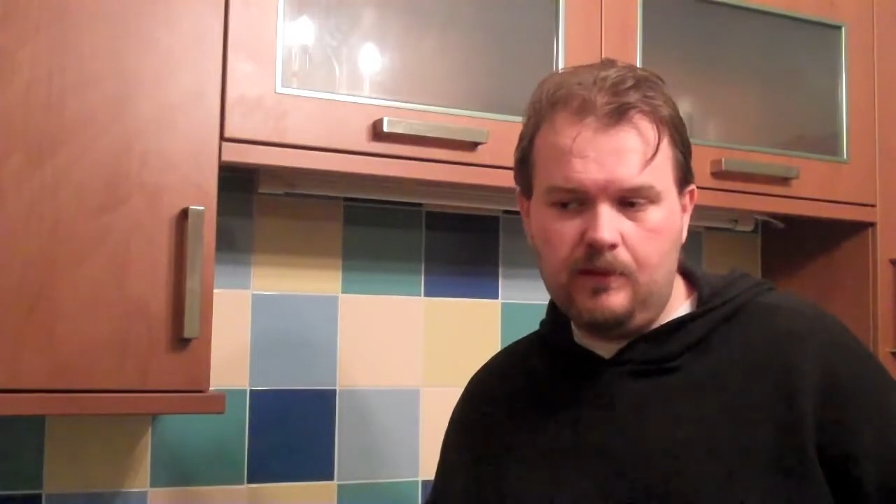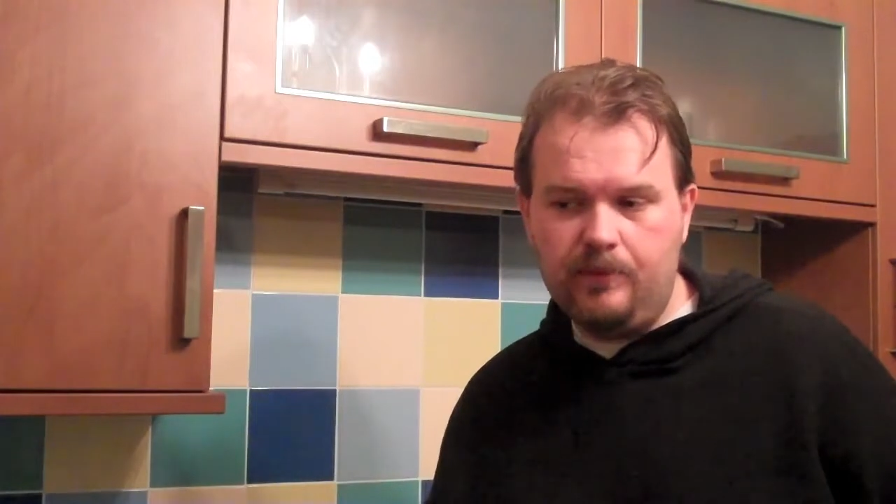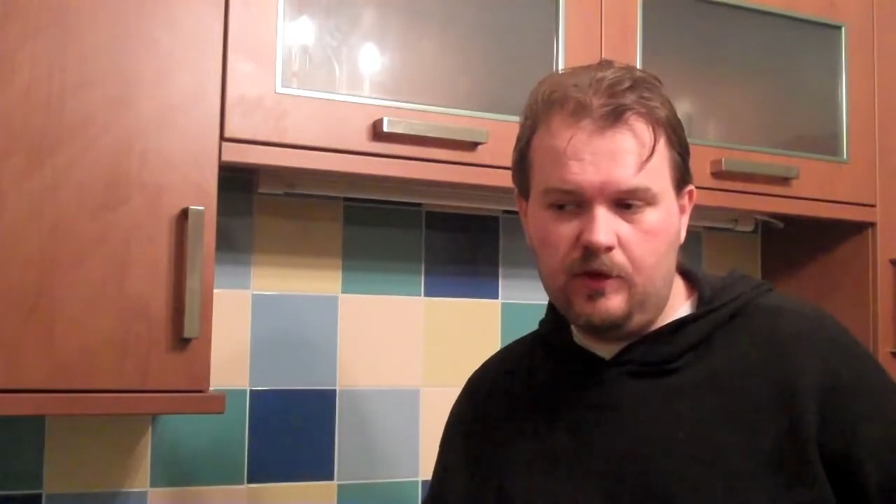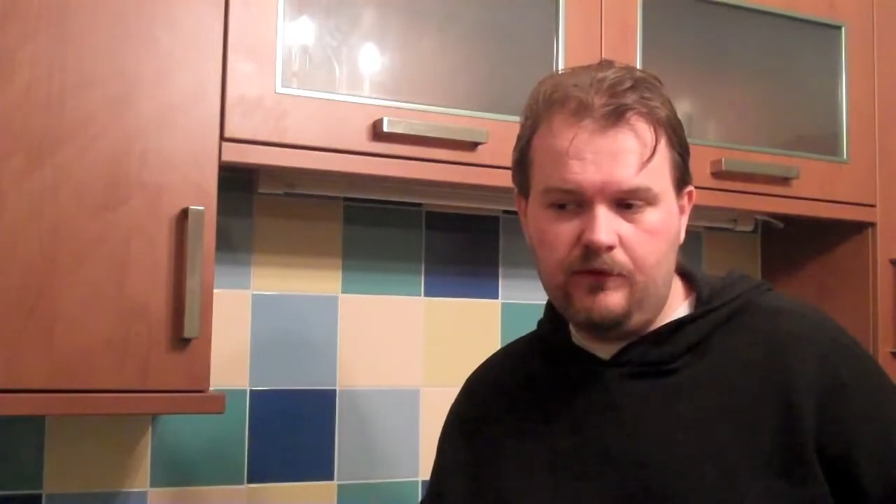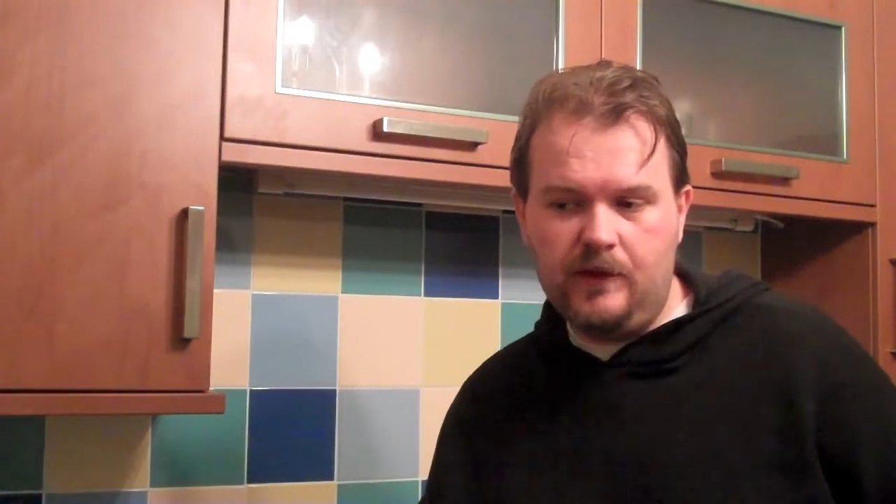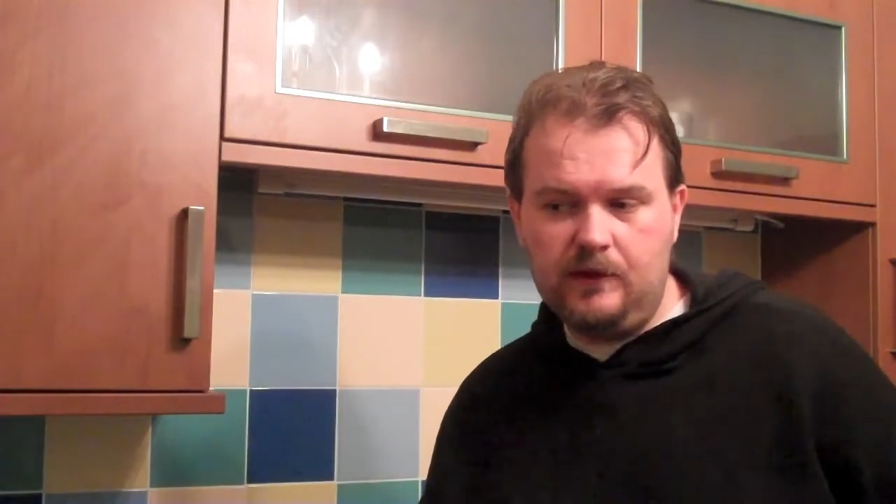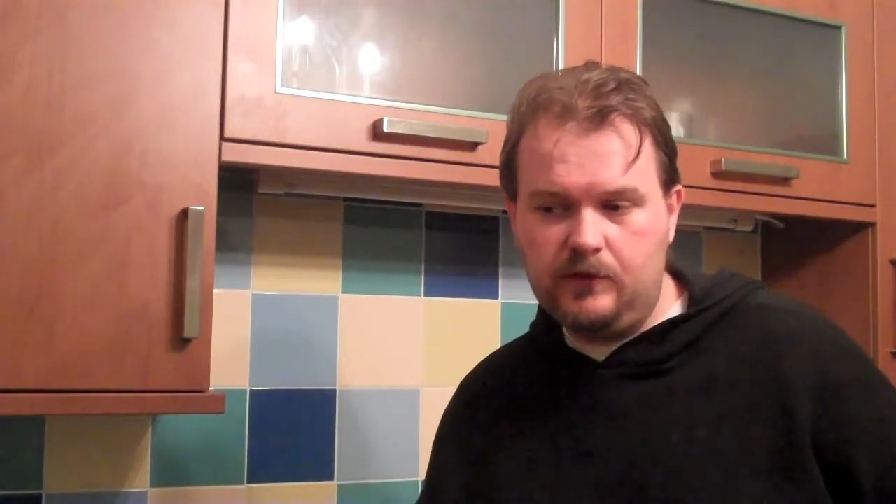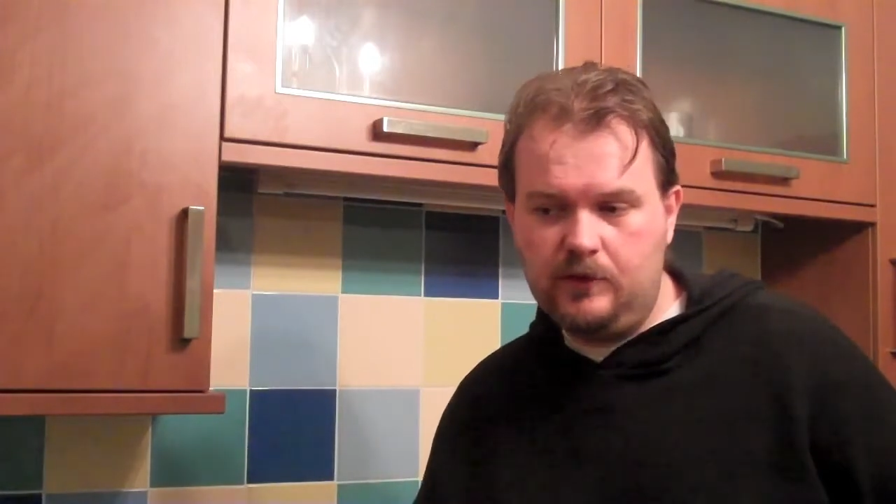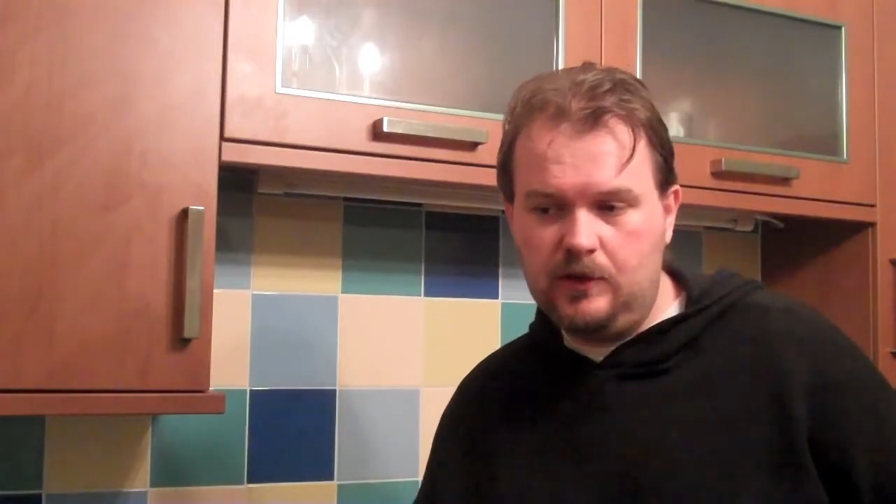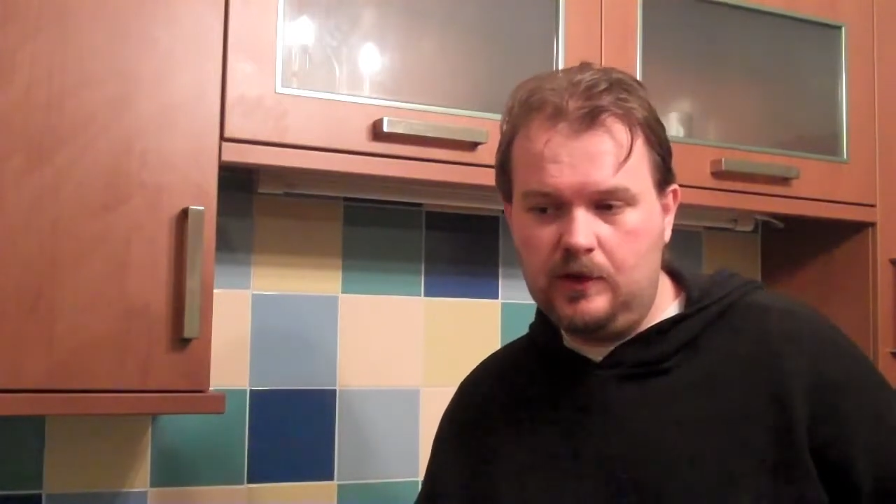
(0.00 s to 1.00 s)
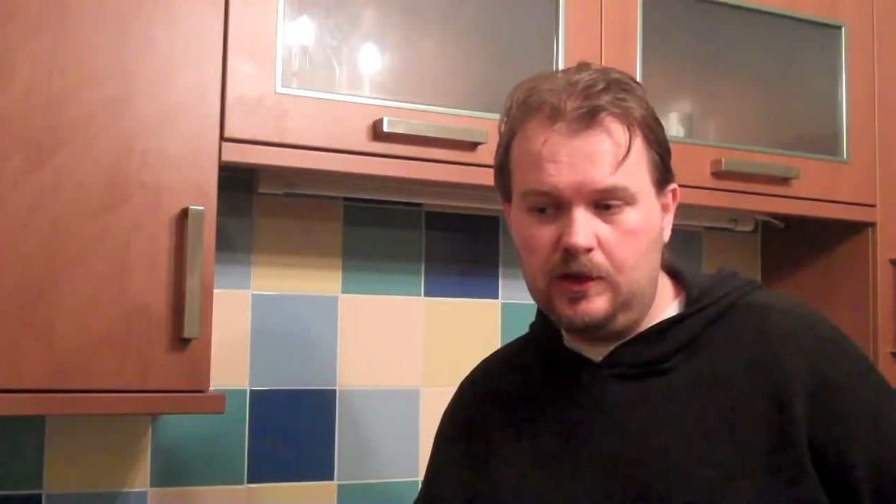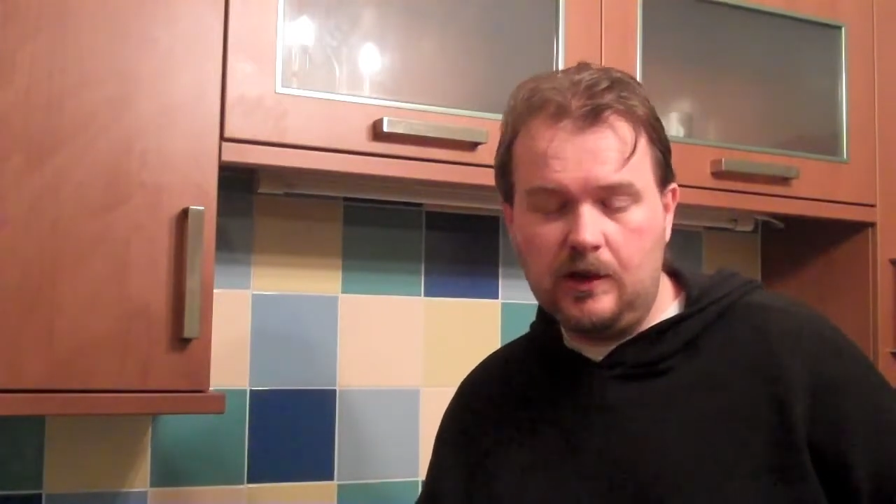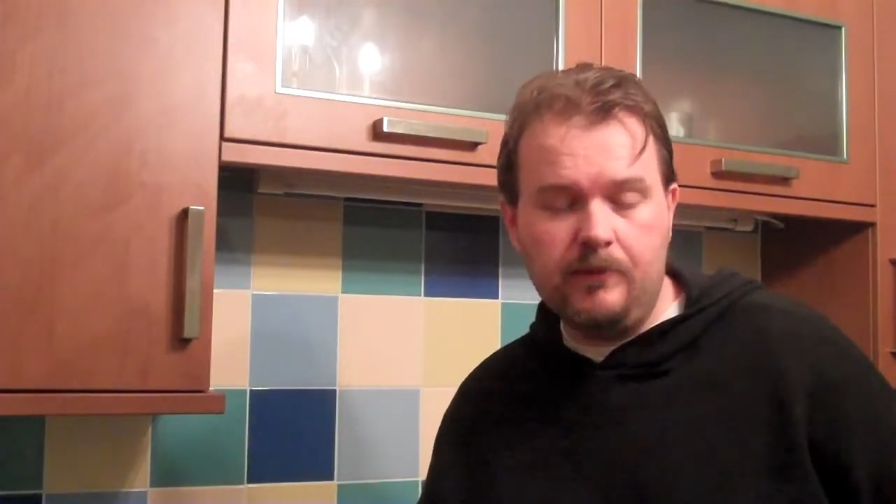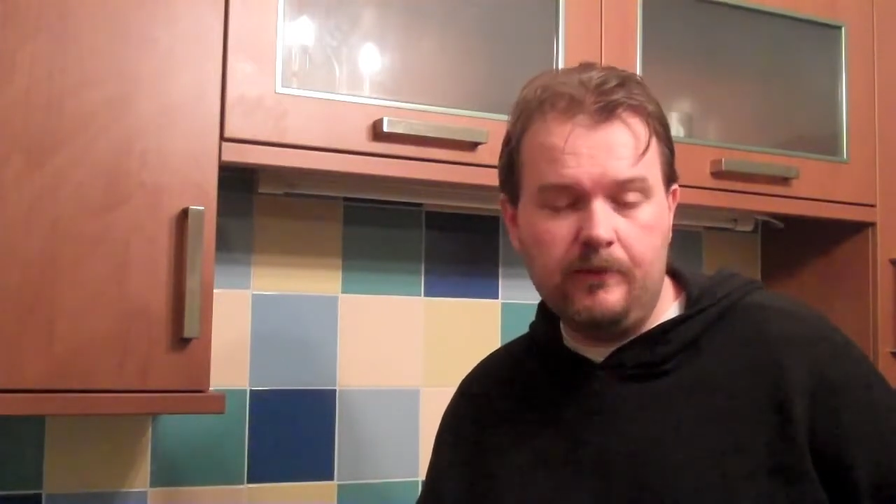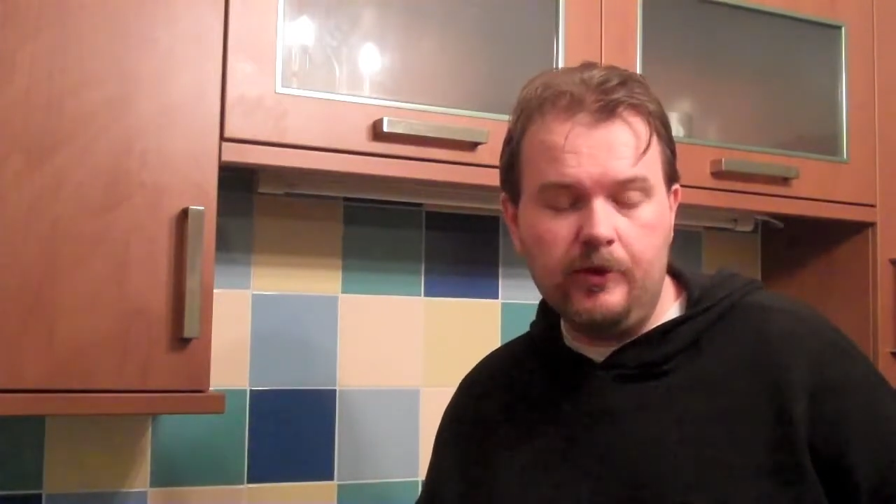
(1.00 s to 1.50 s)
perfect
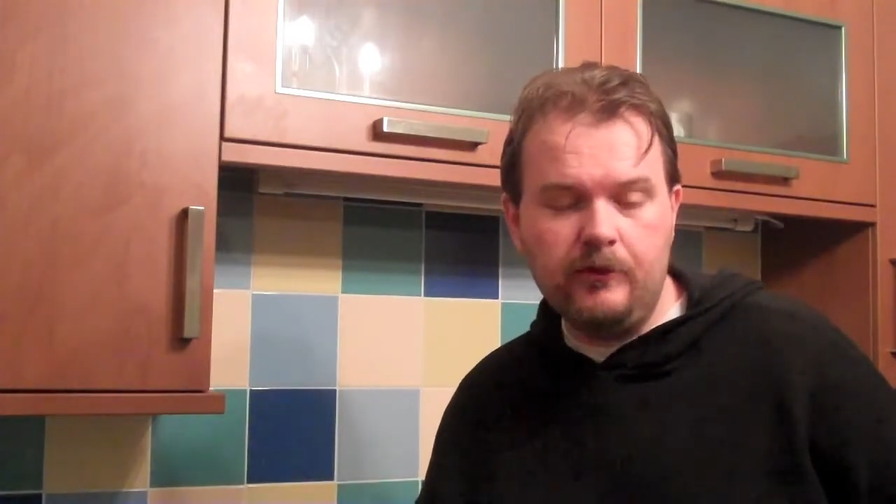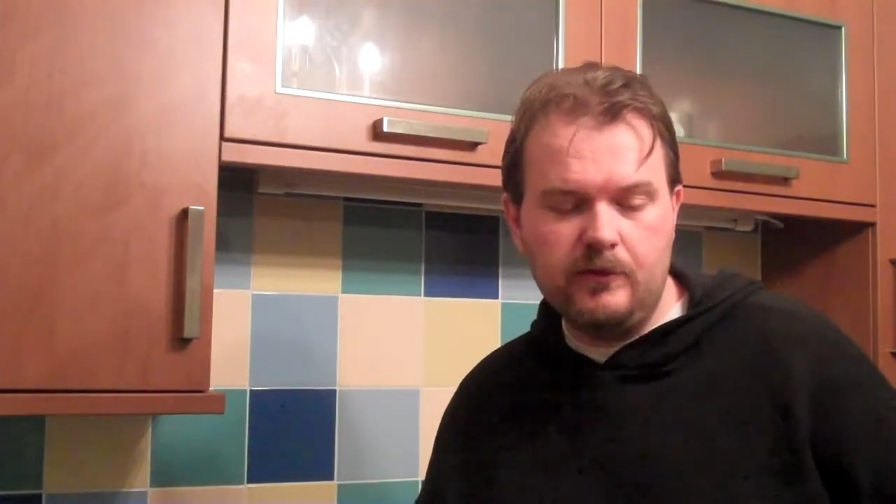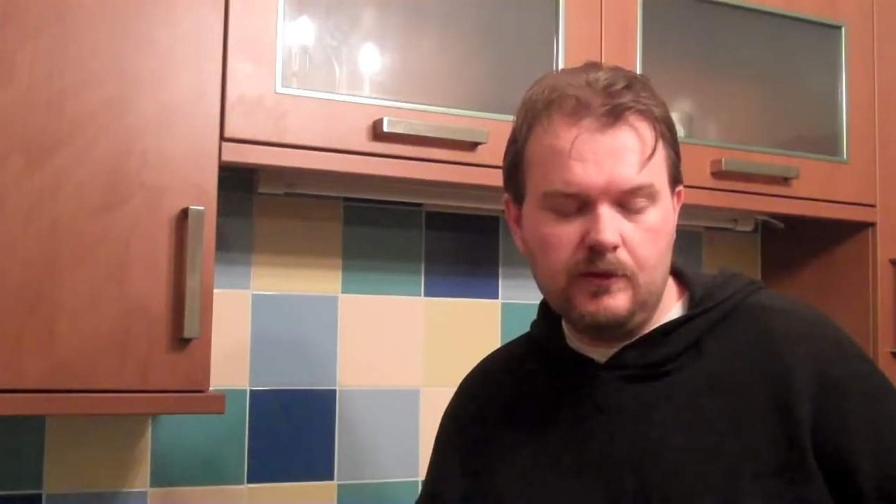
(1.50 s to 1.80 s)
accompaniment